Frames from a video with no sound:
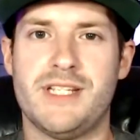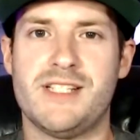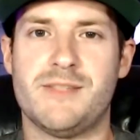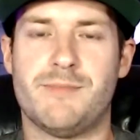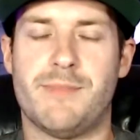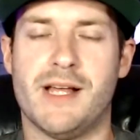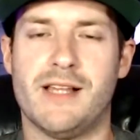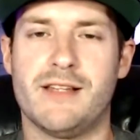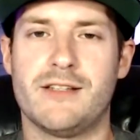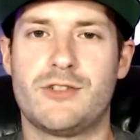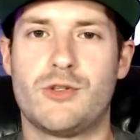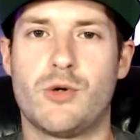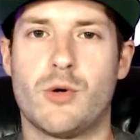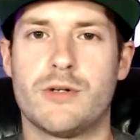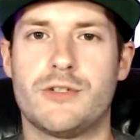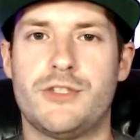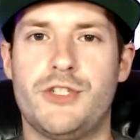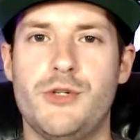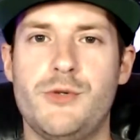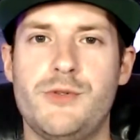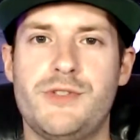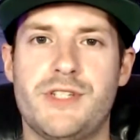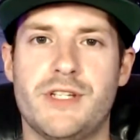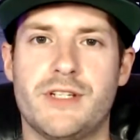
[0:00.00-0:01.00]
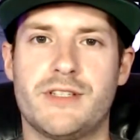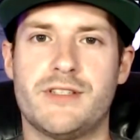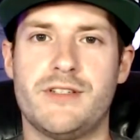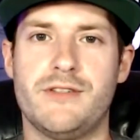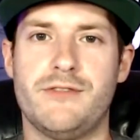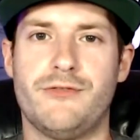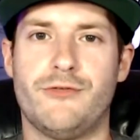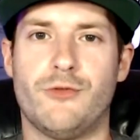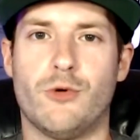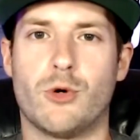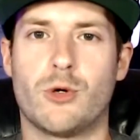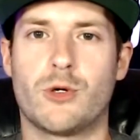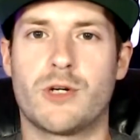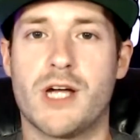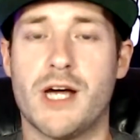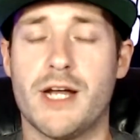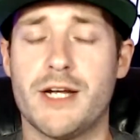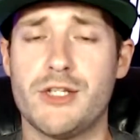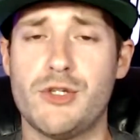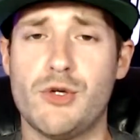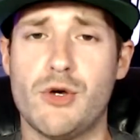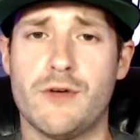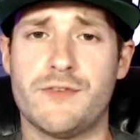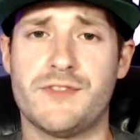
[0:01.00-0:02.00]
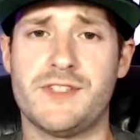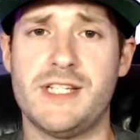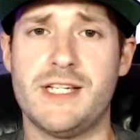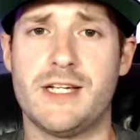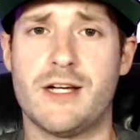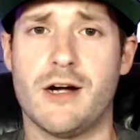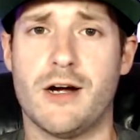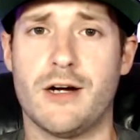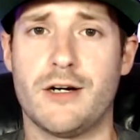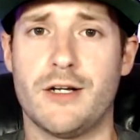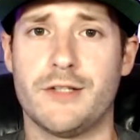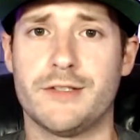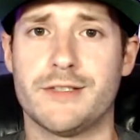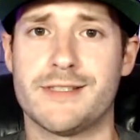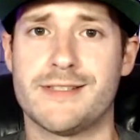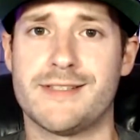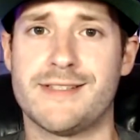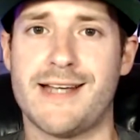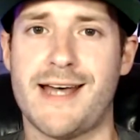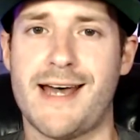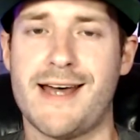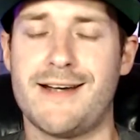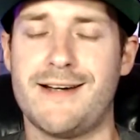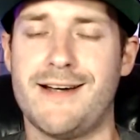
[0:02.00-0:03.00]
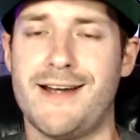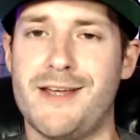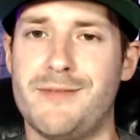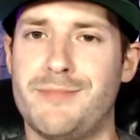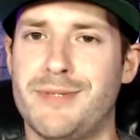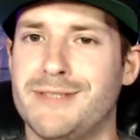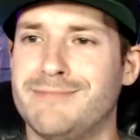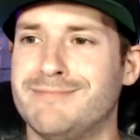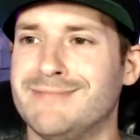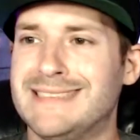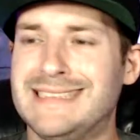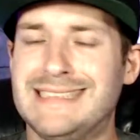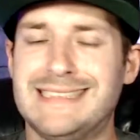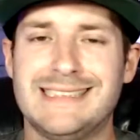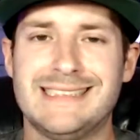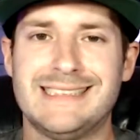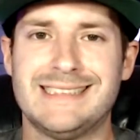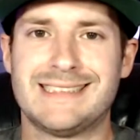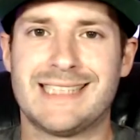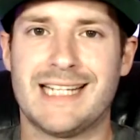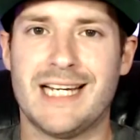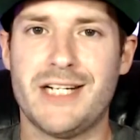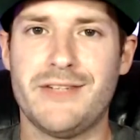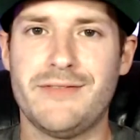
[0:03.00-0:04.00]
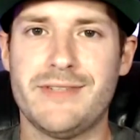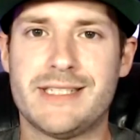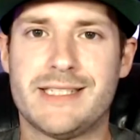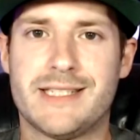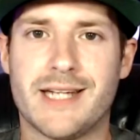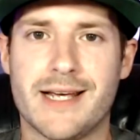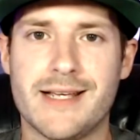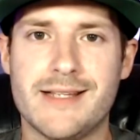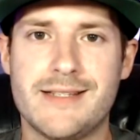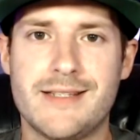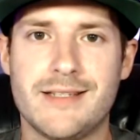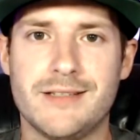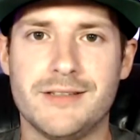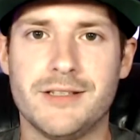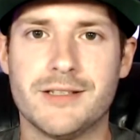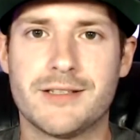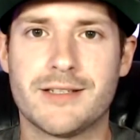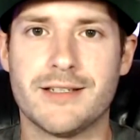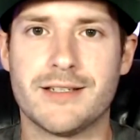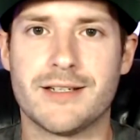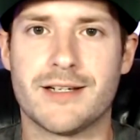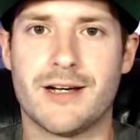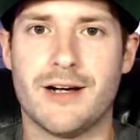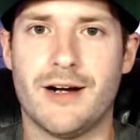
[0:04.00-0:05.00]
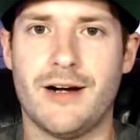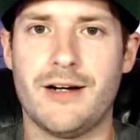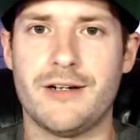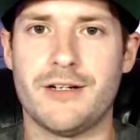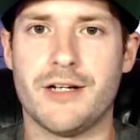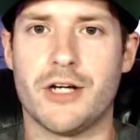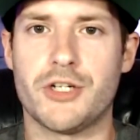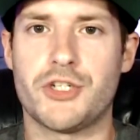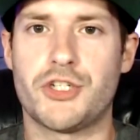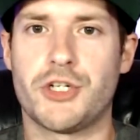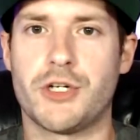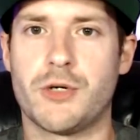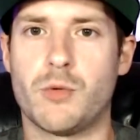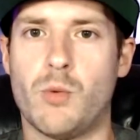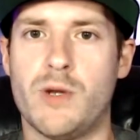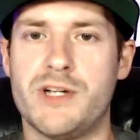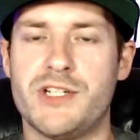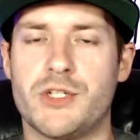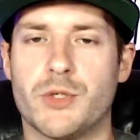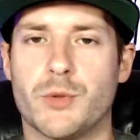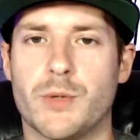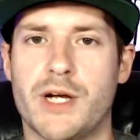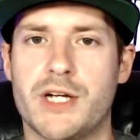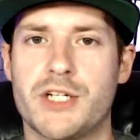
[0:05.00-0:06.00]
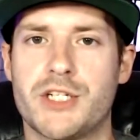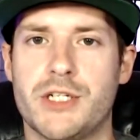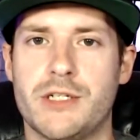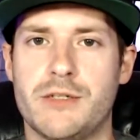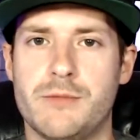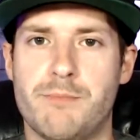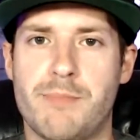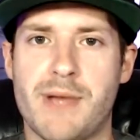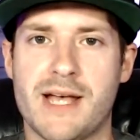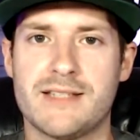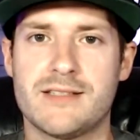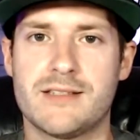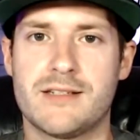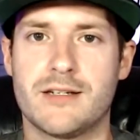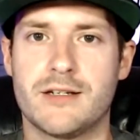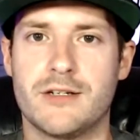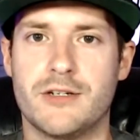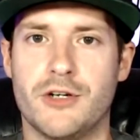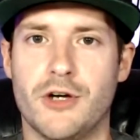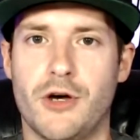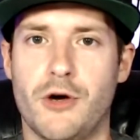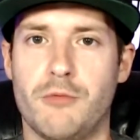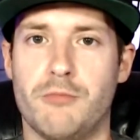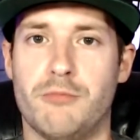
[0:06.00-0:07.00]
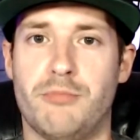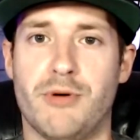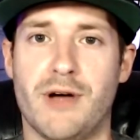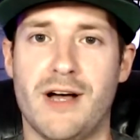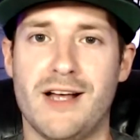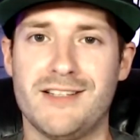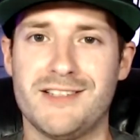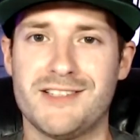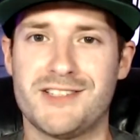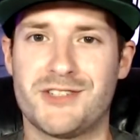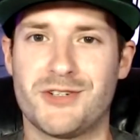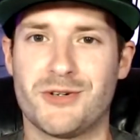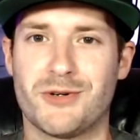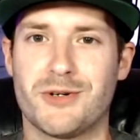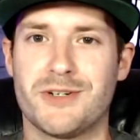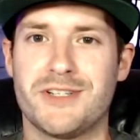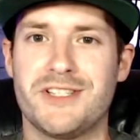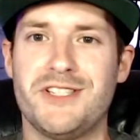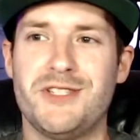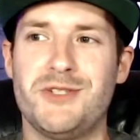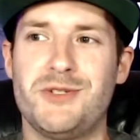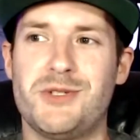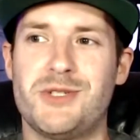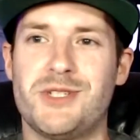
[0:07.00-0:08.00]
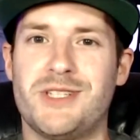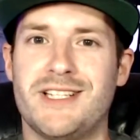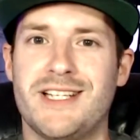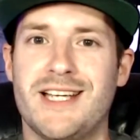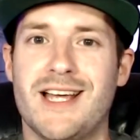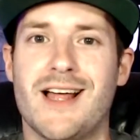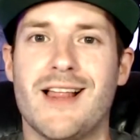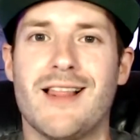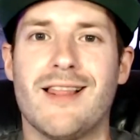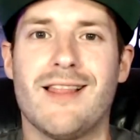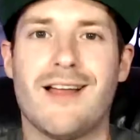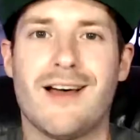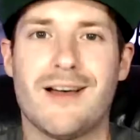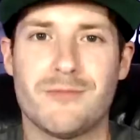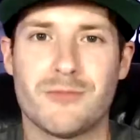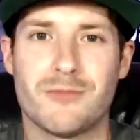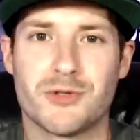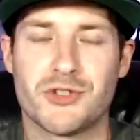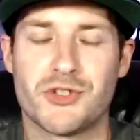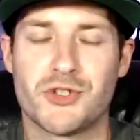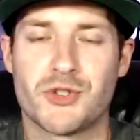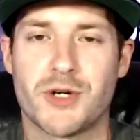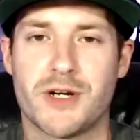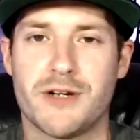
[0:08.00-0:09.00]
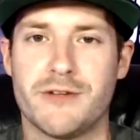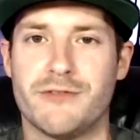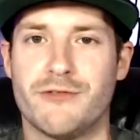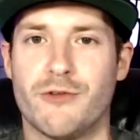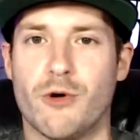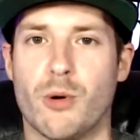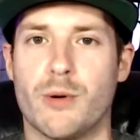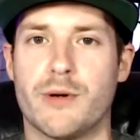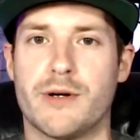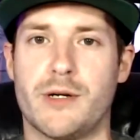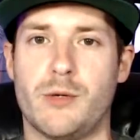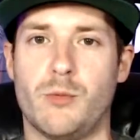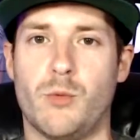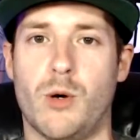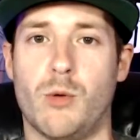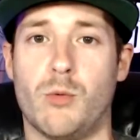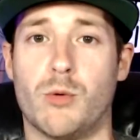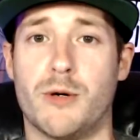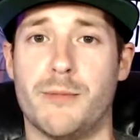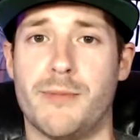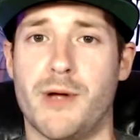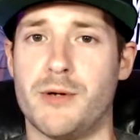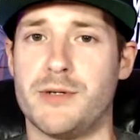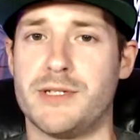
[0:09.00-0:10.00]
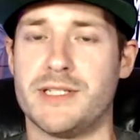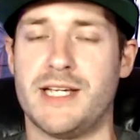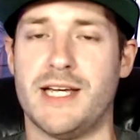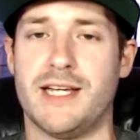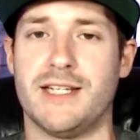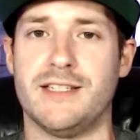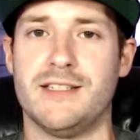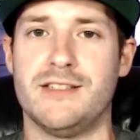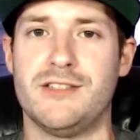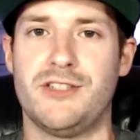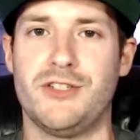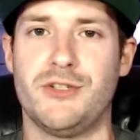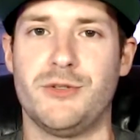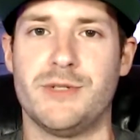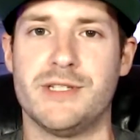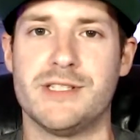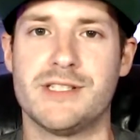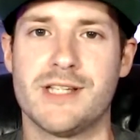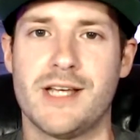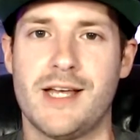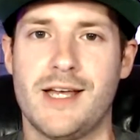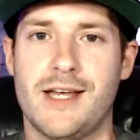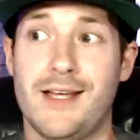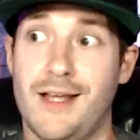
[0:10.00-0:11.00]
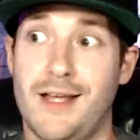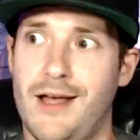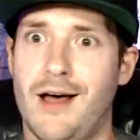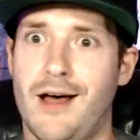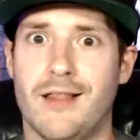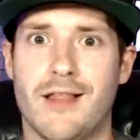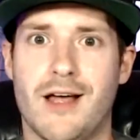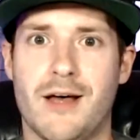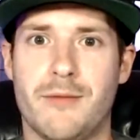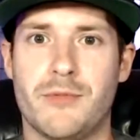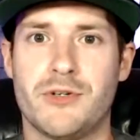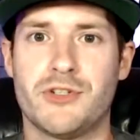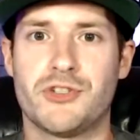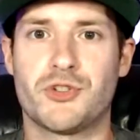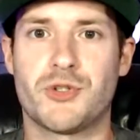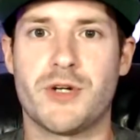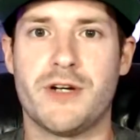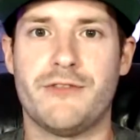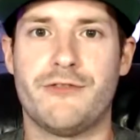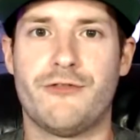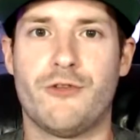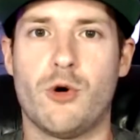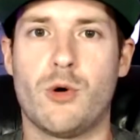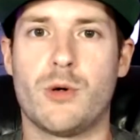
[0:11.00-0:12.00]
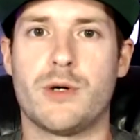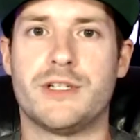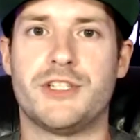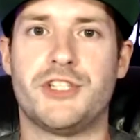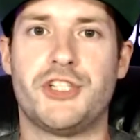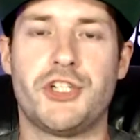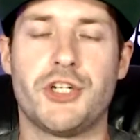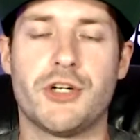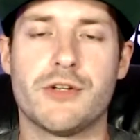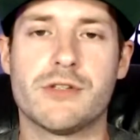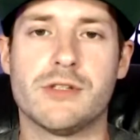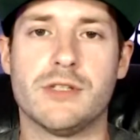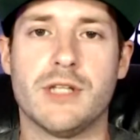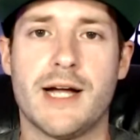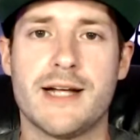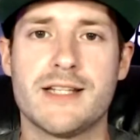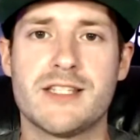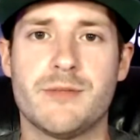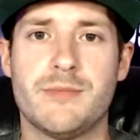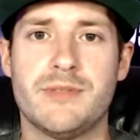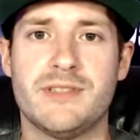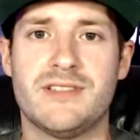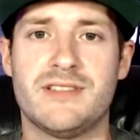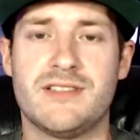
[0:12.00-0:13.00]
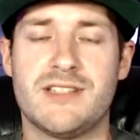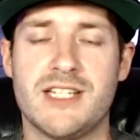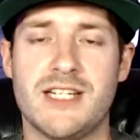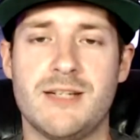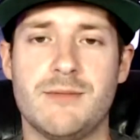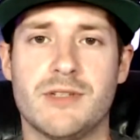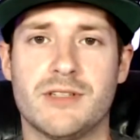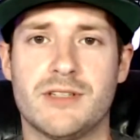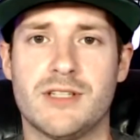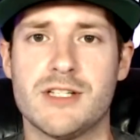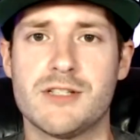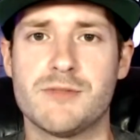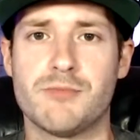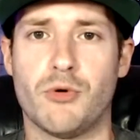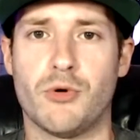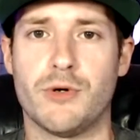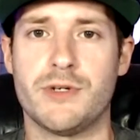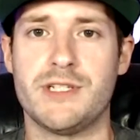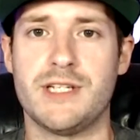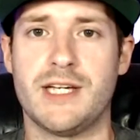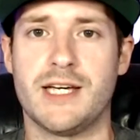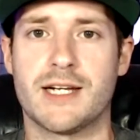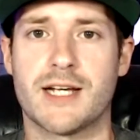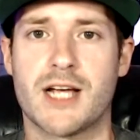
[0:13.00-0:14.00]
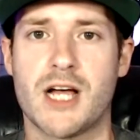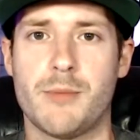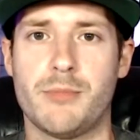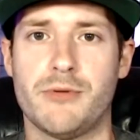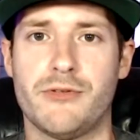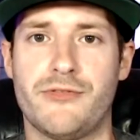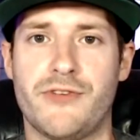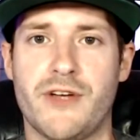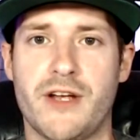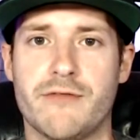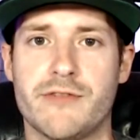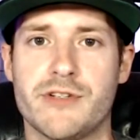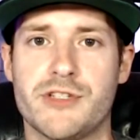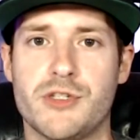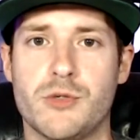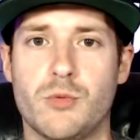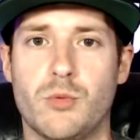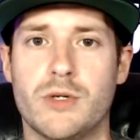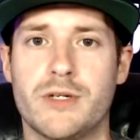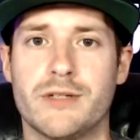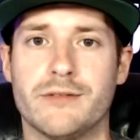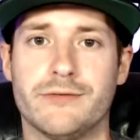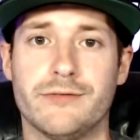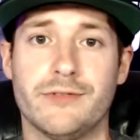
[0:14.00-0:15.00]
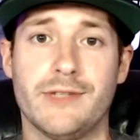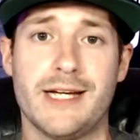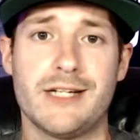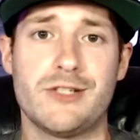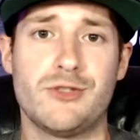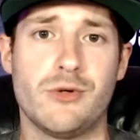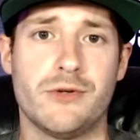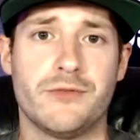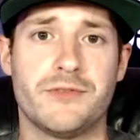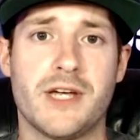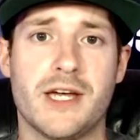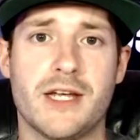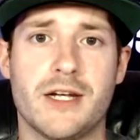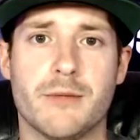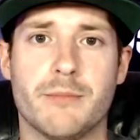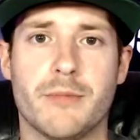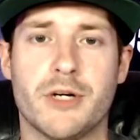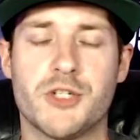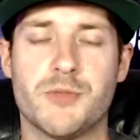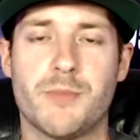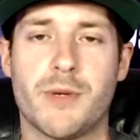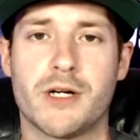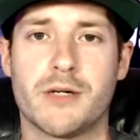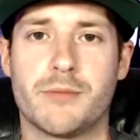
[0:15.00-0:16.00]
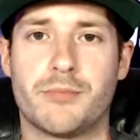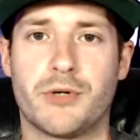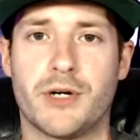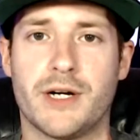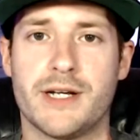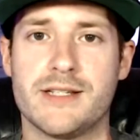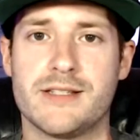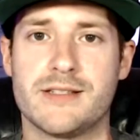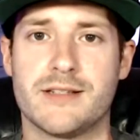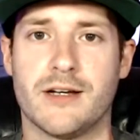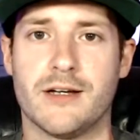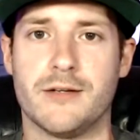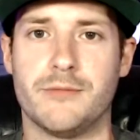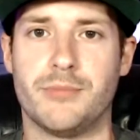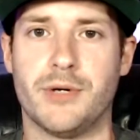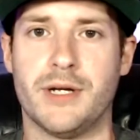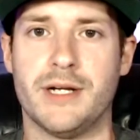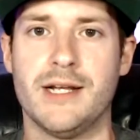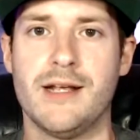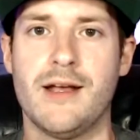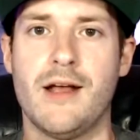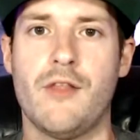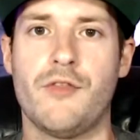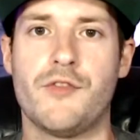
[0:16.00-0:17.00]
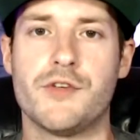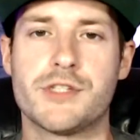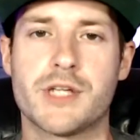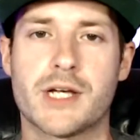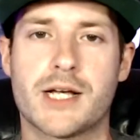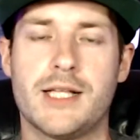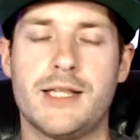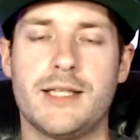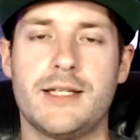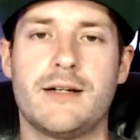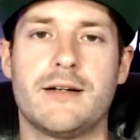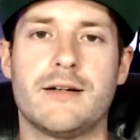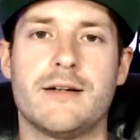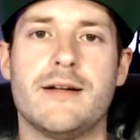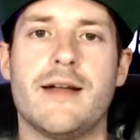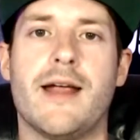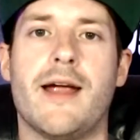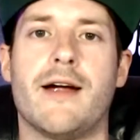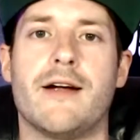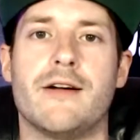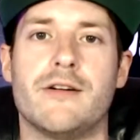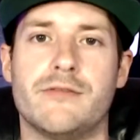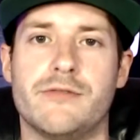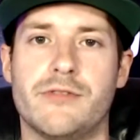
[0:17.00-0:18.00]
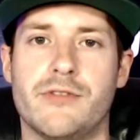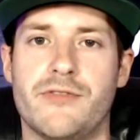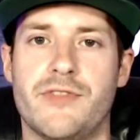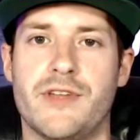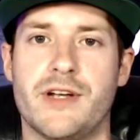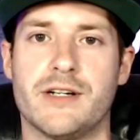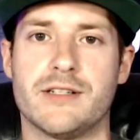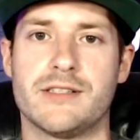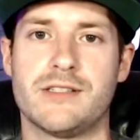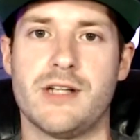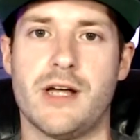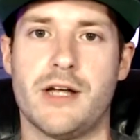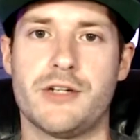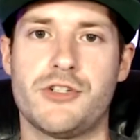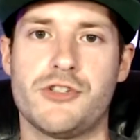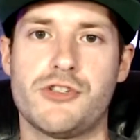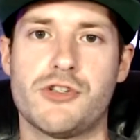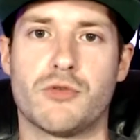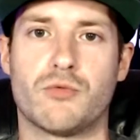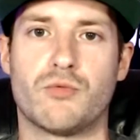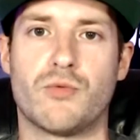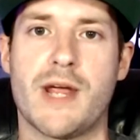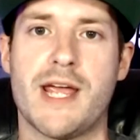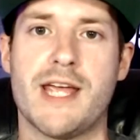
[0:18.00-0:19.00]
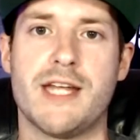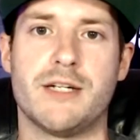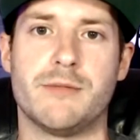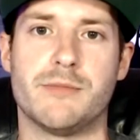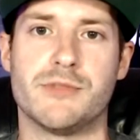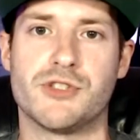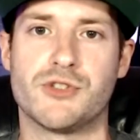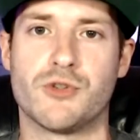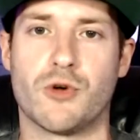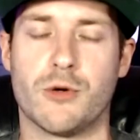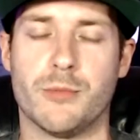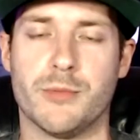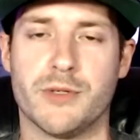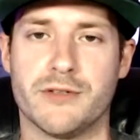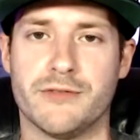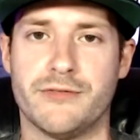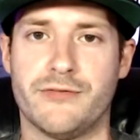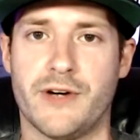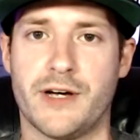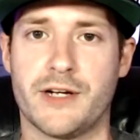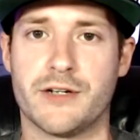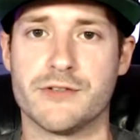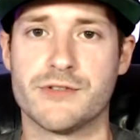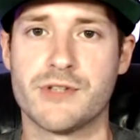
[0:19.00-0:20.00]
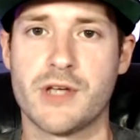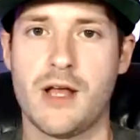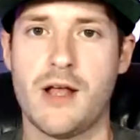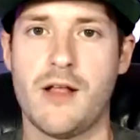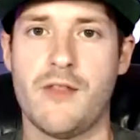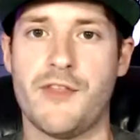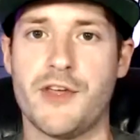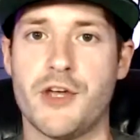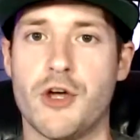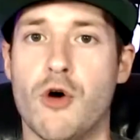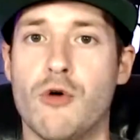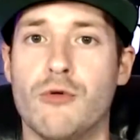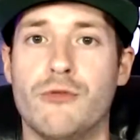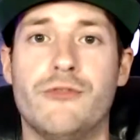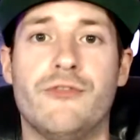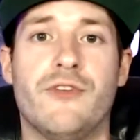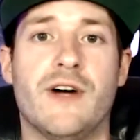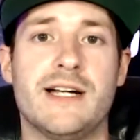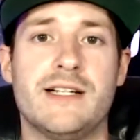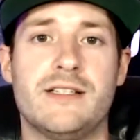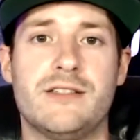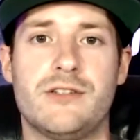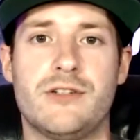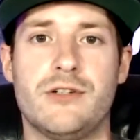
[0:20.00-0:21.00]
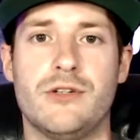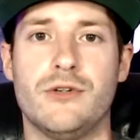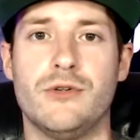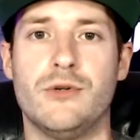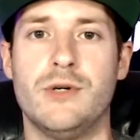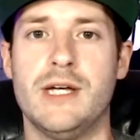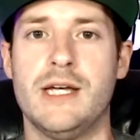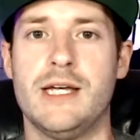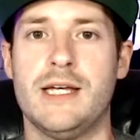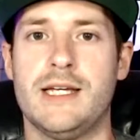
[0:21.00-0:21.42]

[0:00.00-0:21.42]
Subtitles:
Bellator 264. Got a UFC card on the Saturday, but kind of a dicey looking card. Not sure what direction best to go. Bellator usually a lot more straightforward, and what we're about to get into is a lot more straightforward. Sure, the lines have been steamed at this point. You got a couple favorites you would have liked to have gotten a much better price on, but there's a clear narrative of there. It's not just a random assortment of fighters they owe fights to.